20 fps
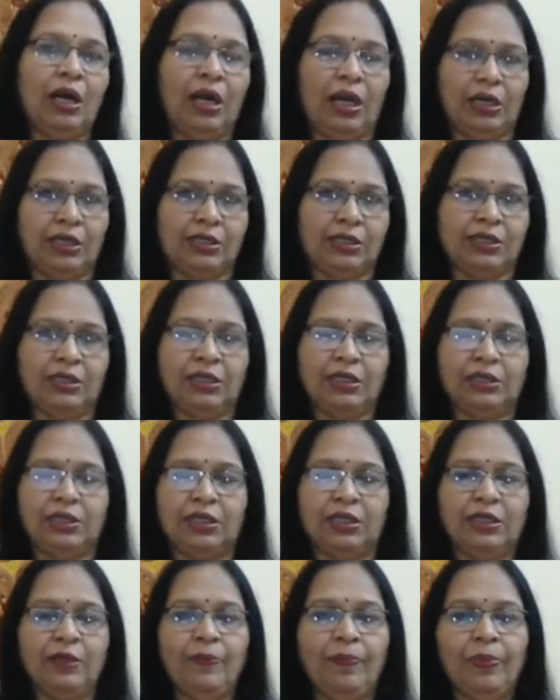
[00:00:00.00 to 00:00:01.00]

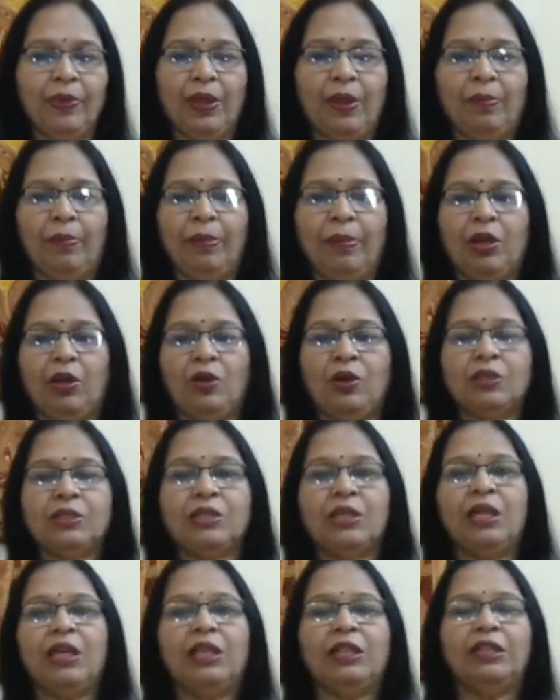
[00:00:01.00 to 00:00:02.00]
uncertain
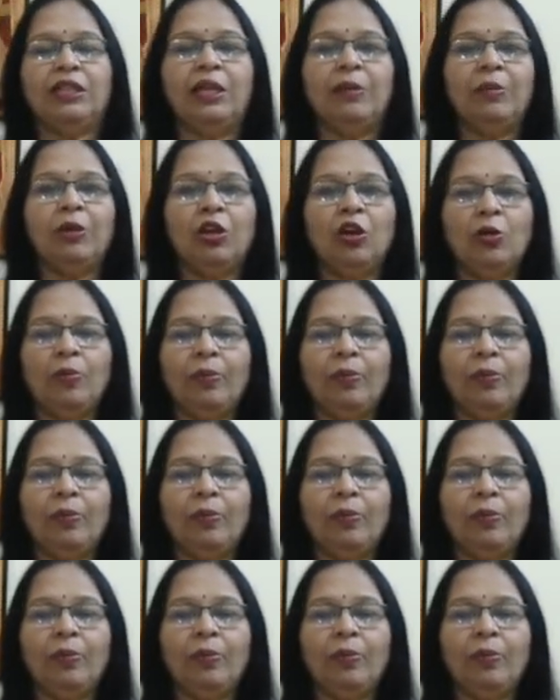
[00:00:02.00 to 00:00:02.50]
because they may not